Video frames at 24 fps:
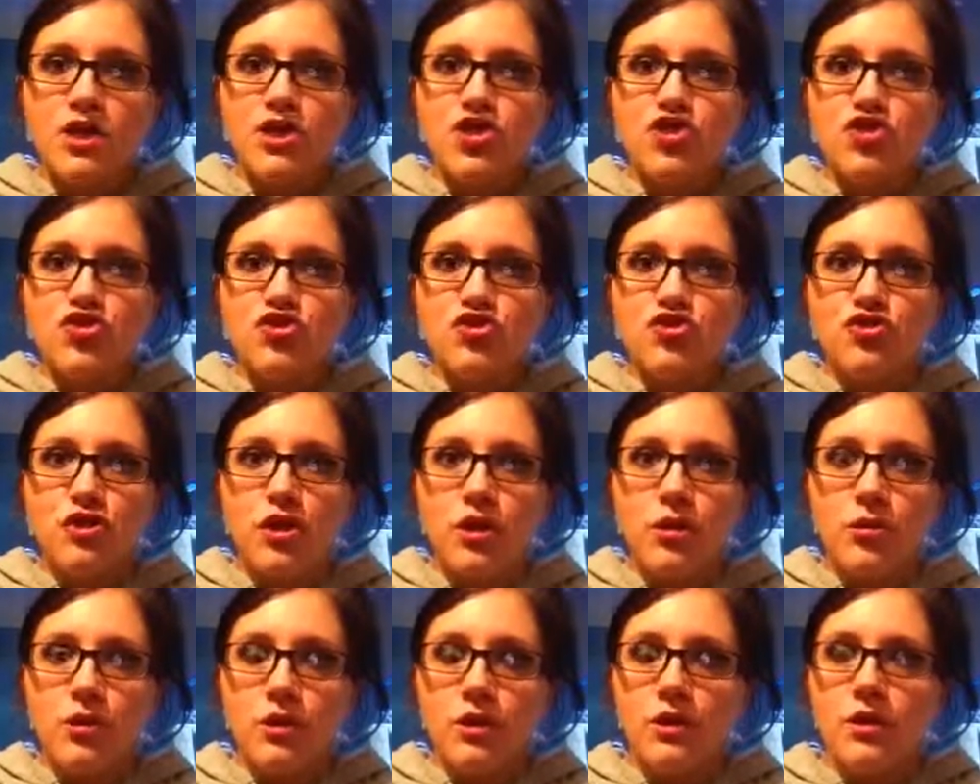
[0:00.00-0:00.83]
So
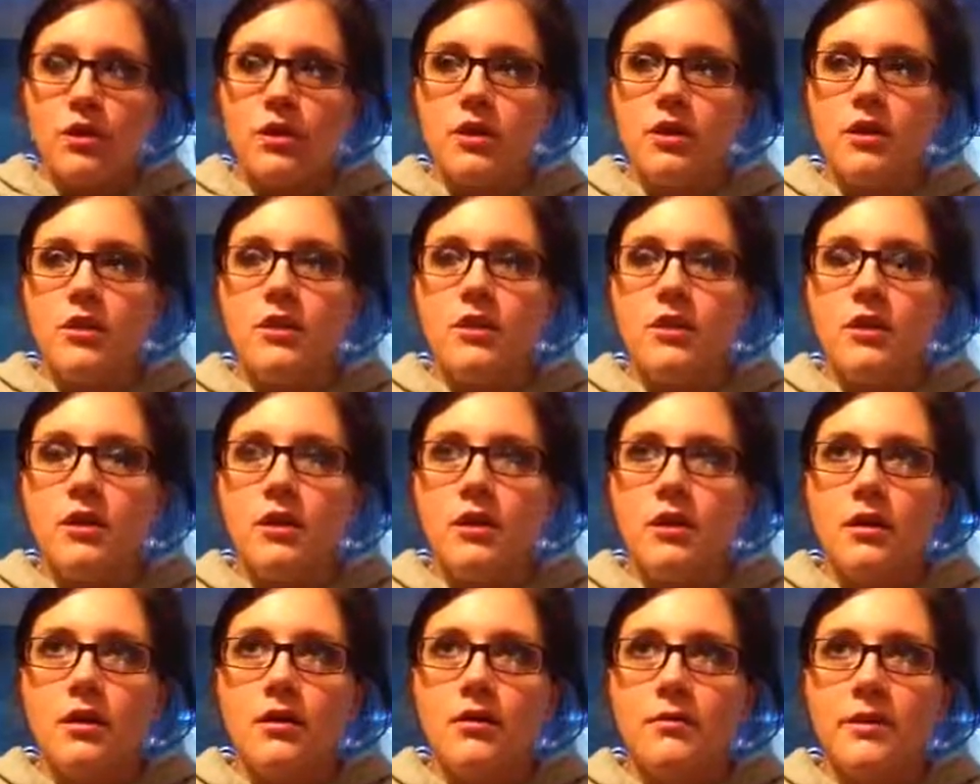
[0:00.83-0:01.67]
good.
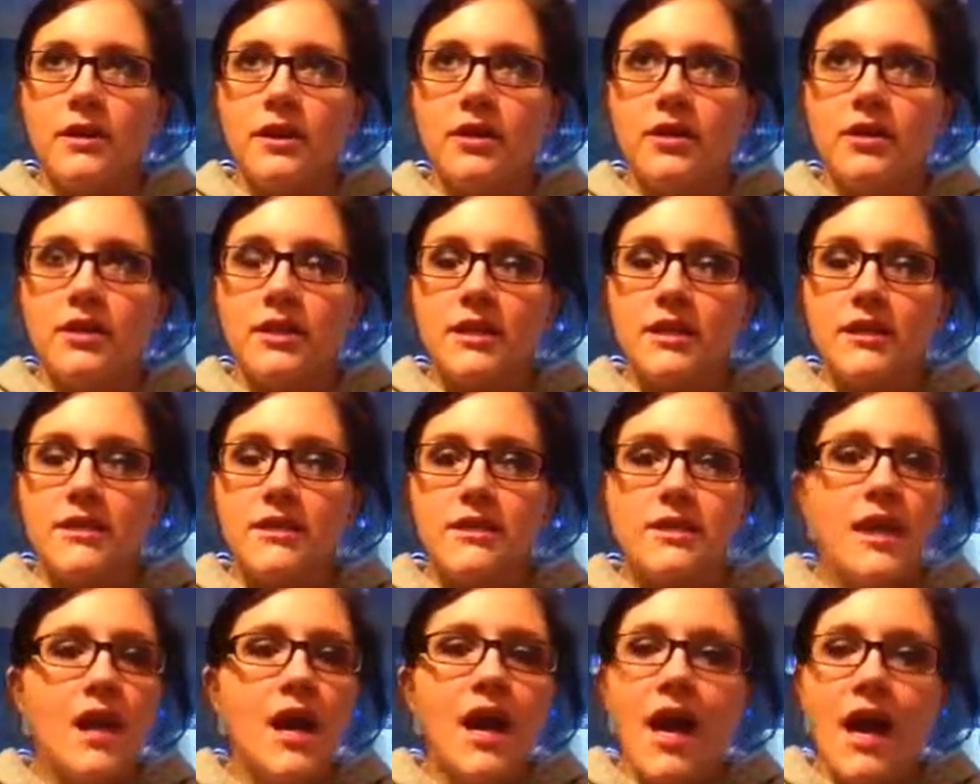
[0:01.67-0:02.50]
Oh my
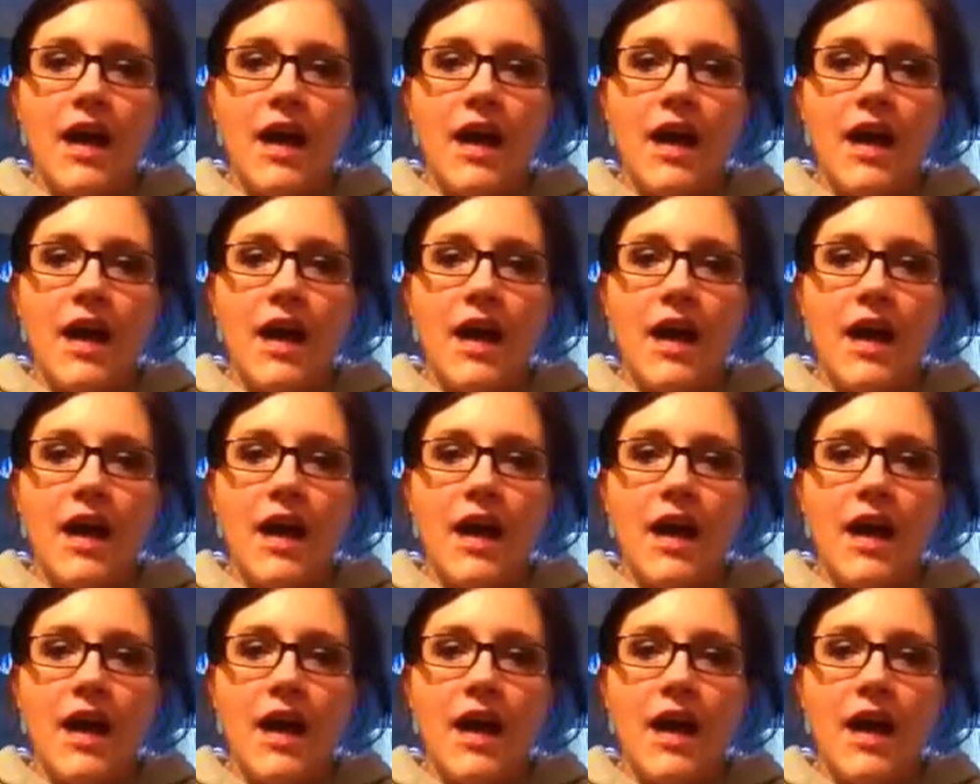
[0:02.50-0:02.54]
goodness.